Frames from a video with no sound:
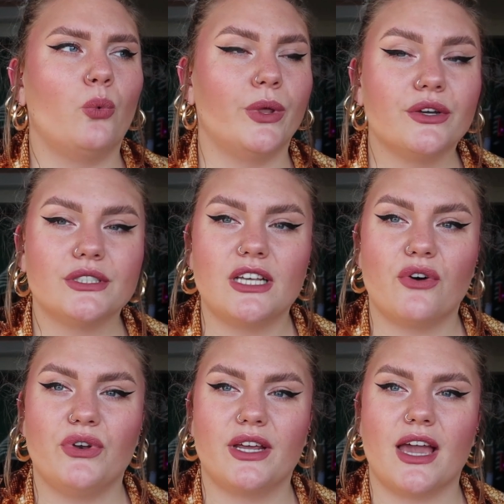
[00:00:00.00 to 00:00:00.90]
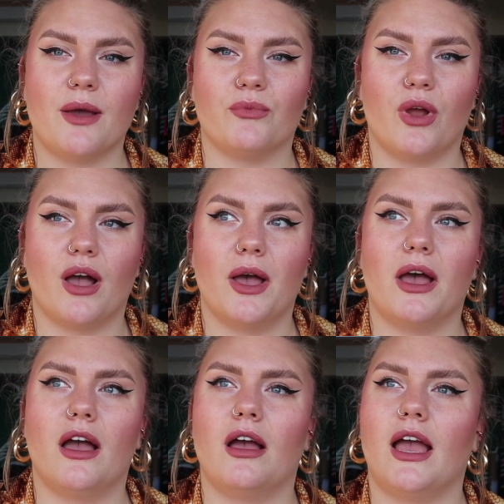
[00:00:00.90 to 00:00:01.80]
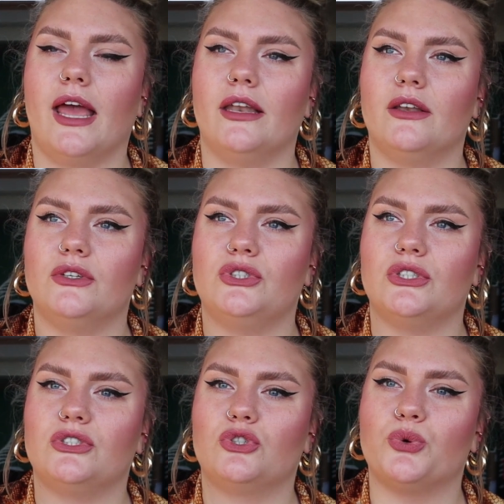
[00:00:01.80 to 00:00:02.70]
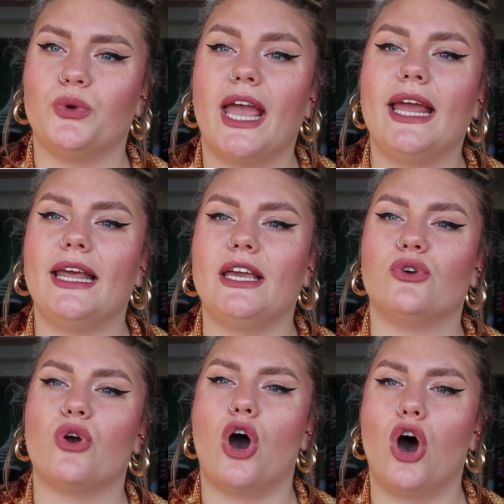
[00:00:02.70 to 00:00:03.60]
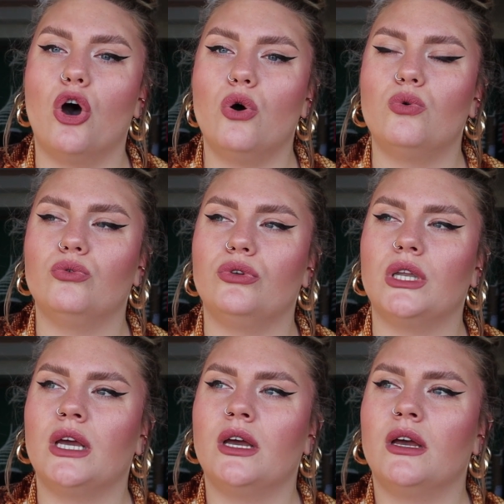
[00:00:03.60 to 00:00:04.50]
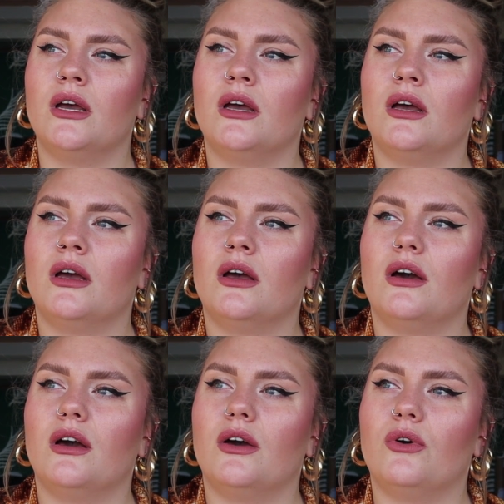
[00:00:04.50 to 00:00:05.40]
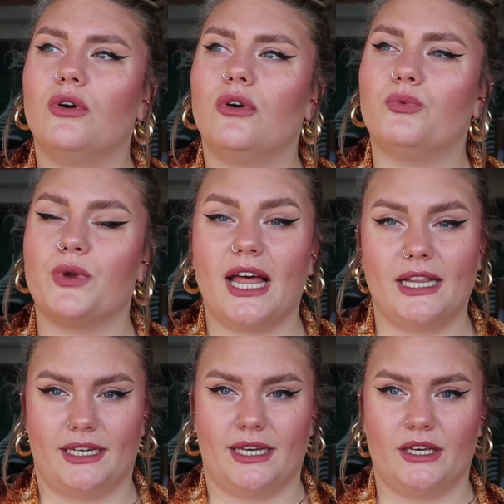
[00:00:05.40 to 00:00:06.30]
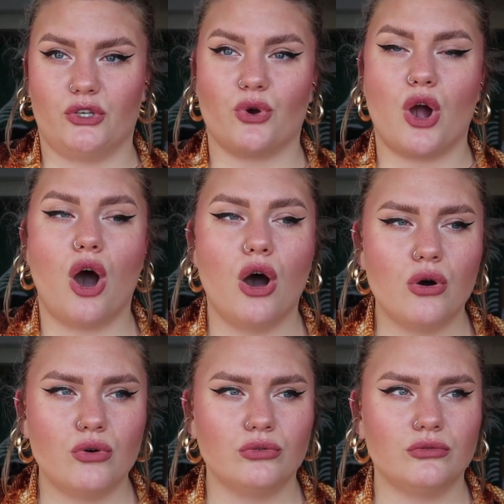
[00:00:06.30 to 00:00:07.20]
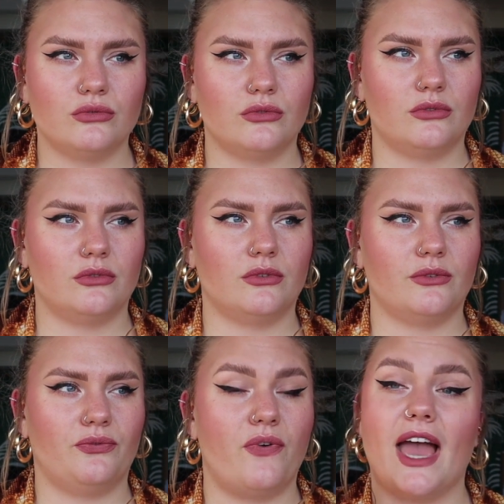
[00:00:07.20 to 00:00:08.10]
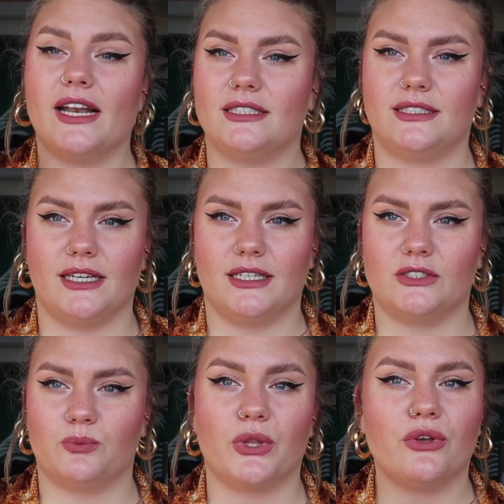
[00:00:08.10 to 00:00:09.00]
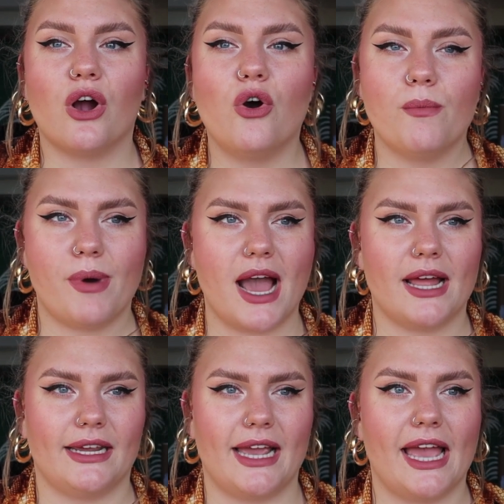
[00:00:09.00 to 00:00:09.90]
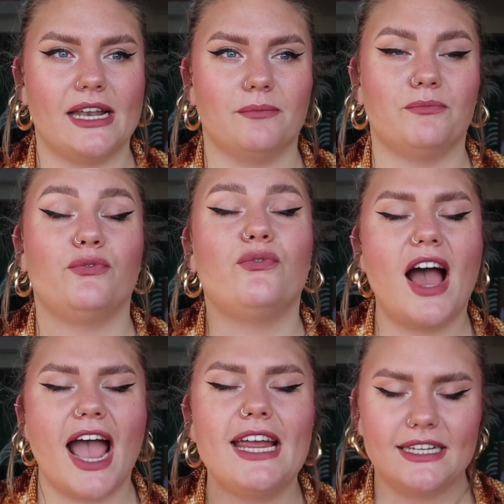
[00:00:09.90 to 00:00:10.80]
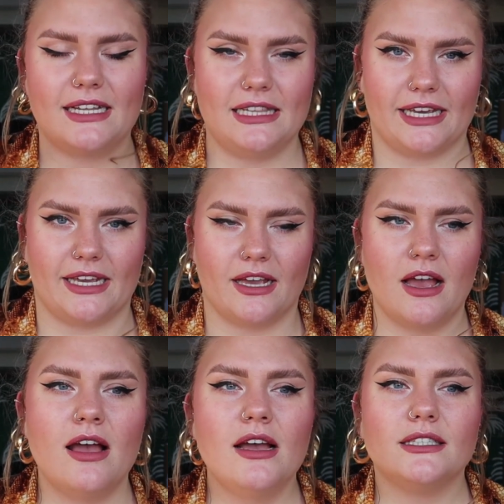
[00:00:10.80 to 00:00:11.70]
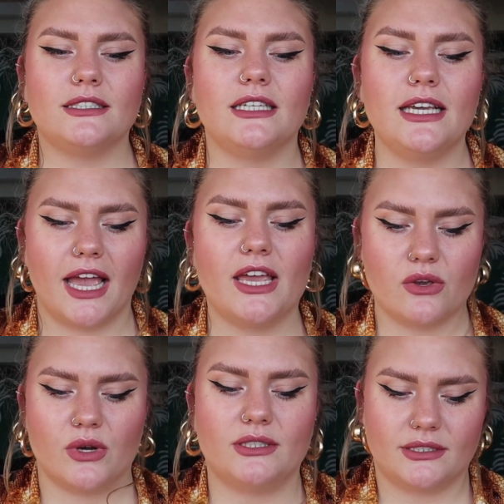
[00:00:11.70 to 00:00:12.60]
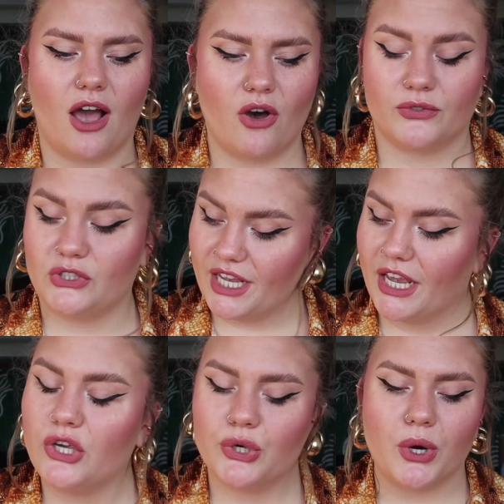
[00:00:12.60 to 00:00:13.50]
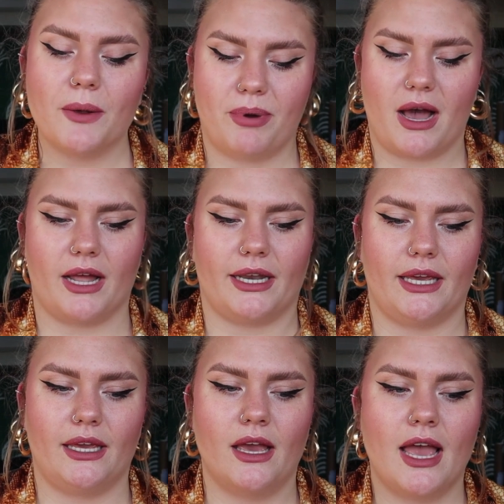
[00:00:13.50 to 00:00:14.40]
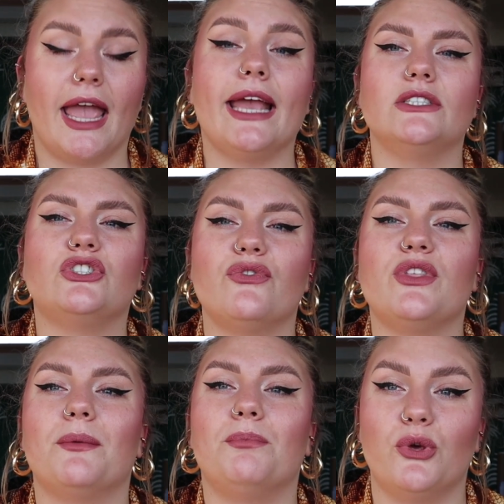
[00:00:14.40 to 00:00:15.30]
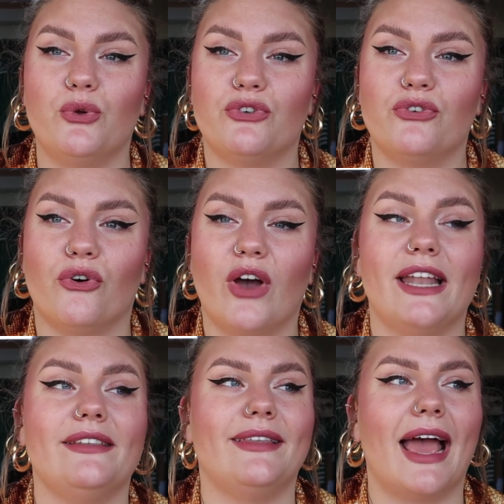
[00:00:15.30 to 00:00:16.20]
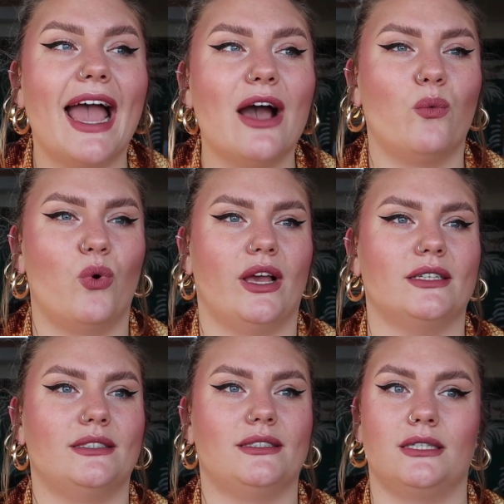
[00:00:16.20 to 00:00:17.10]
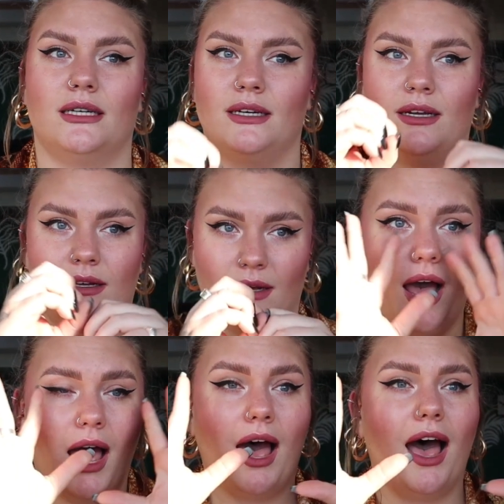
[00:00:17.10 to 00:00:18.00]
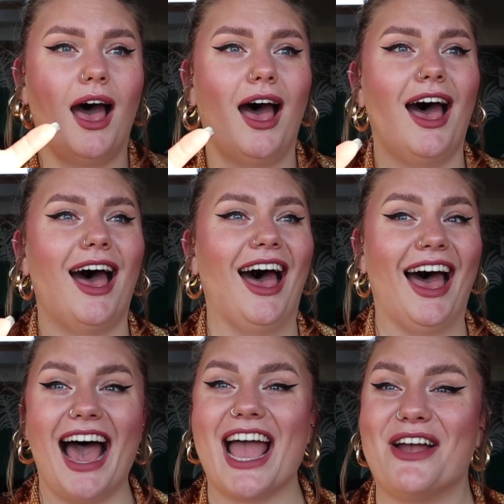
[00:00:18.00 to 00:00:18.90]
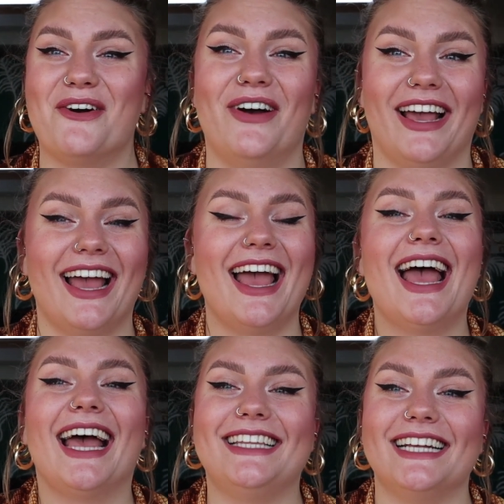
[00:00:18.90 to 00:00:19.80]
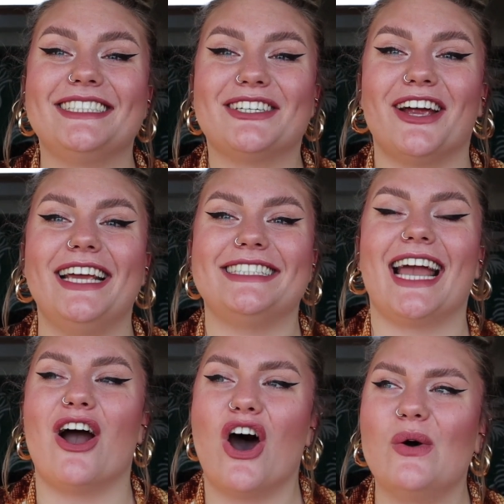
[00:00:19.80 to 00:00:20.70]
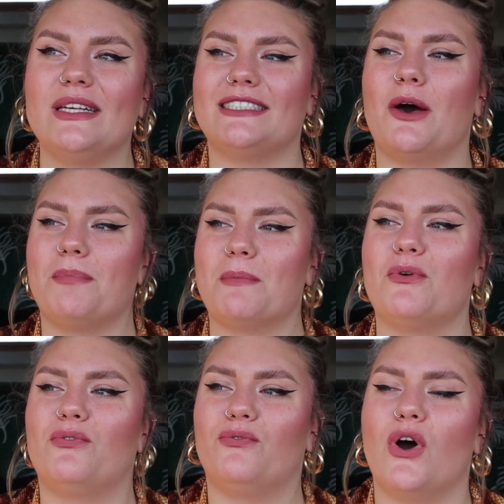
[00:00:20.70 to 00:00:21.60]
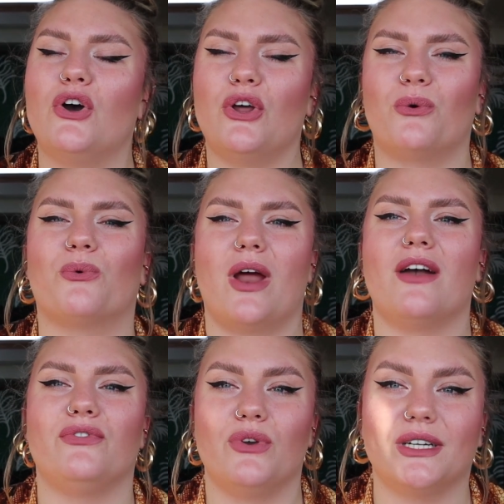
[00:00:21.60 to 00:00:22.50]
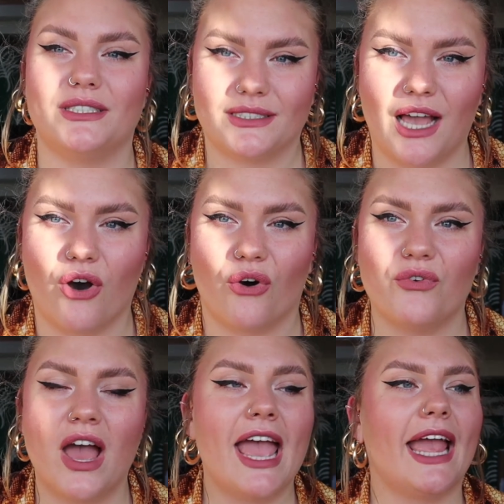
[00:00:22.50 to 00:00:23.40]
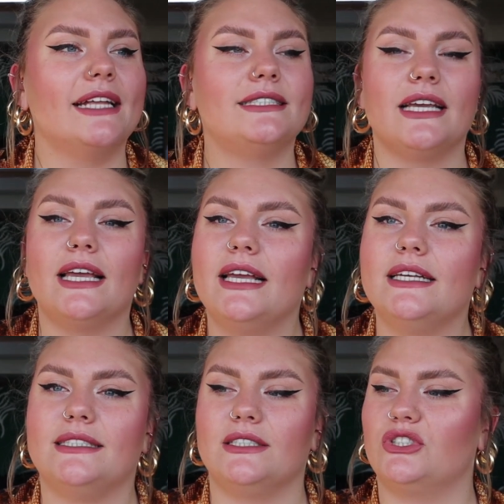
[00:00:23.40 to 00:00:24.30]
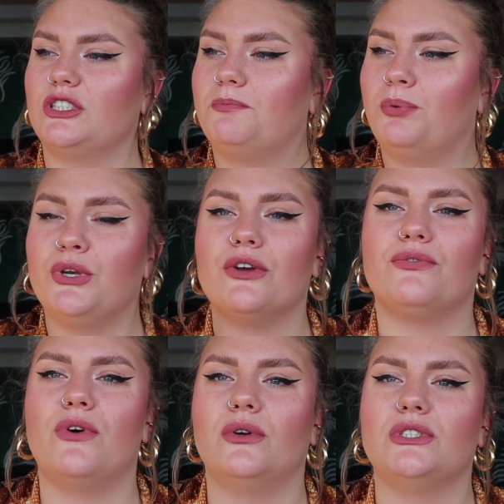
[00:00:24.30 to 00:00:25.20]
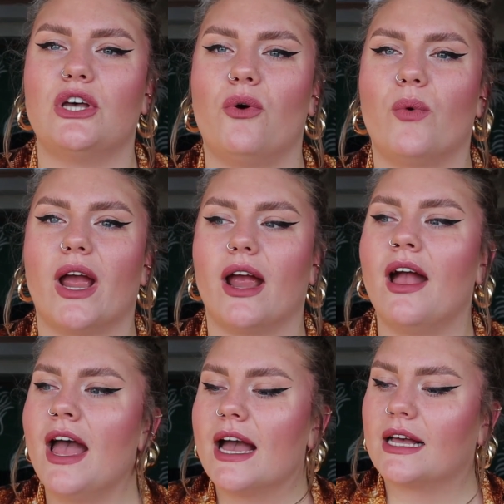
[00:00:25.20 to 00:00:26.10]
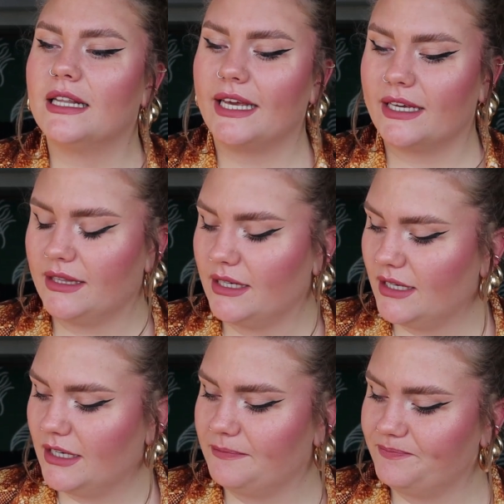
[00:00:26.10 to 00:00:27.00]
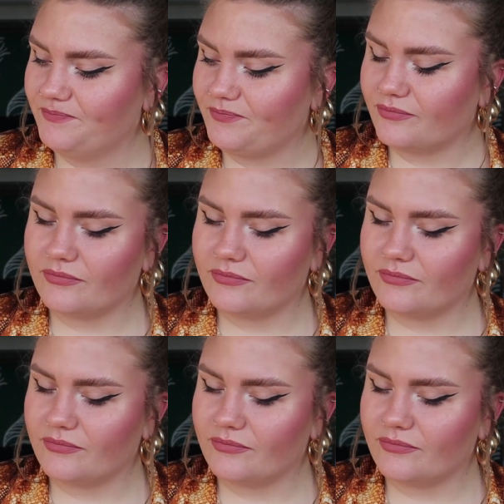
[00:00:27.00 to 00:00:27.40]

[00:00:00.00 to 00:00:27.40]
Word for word: with yourself in the camera, and just creating your own reality, your own fantasies with your own body, and finally seeing yourself, seeing your body in something beautiful. And that was, oh, I want, that's crazy. I always tell people, photograph yourself. It's easy. Just put your phone somewhere, click the um,